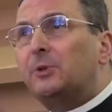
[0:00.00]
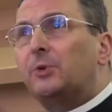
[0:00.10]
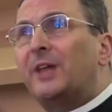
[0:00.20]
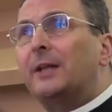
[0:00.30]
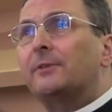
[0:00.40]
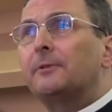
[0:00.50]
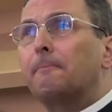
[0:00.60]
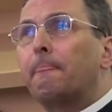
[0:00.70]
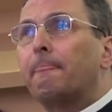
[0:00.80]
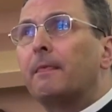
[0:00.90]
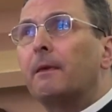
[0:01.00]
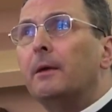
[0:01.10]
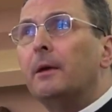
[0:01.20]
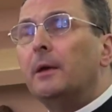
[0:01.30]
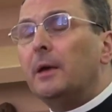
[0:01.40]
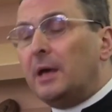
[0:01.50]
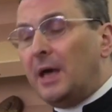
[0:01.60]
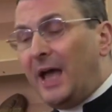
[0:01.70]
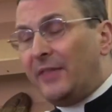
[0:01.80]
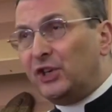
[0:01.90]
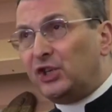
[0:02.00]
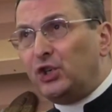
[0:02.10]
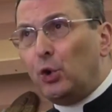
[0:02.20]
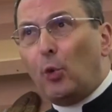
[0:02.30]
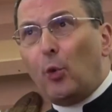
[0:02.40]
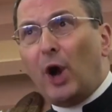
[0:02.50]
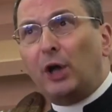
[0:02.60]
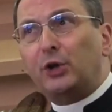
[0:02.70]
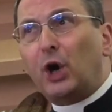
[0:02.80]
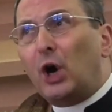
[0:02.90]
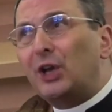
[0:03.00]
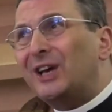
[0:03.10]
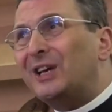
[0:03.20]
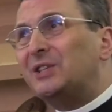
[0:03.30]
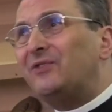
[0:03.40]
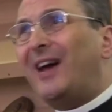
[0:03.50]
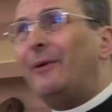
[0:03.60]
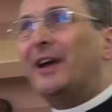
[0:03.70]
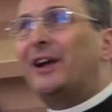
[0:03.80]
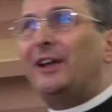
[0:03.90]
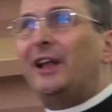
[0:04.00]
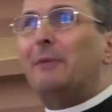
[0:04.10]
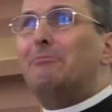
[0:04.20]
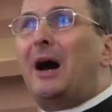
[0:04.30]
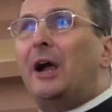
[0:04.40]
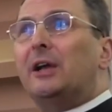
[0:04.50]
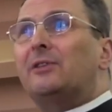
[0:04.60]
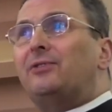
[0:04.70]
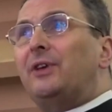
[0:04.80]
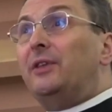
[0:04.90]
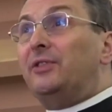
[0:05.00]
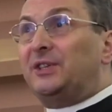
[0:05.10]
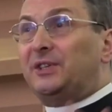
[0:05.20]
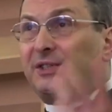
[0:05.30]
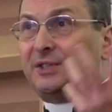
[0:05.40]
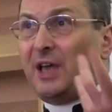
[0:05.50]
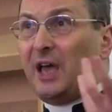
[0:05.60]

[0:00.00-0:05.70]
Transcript: to that. And this new world order is very clearly marked in this